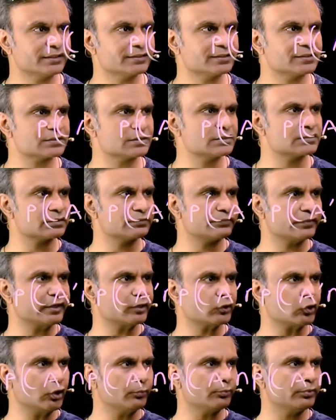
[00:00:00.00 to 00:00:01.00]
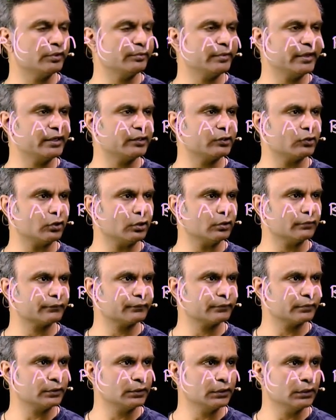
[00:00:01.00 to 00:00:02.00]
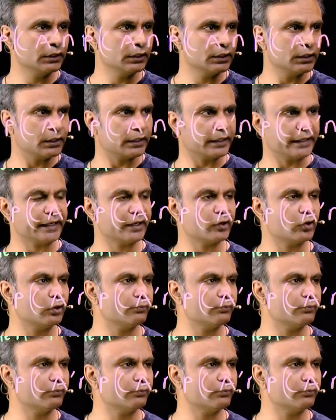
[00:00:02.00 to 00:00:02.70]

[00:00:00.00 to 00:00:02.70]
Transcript: and this is event complement of A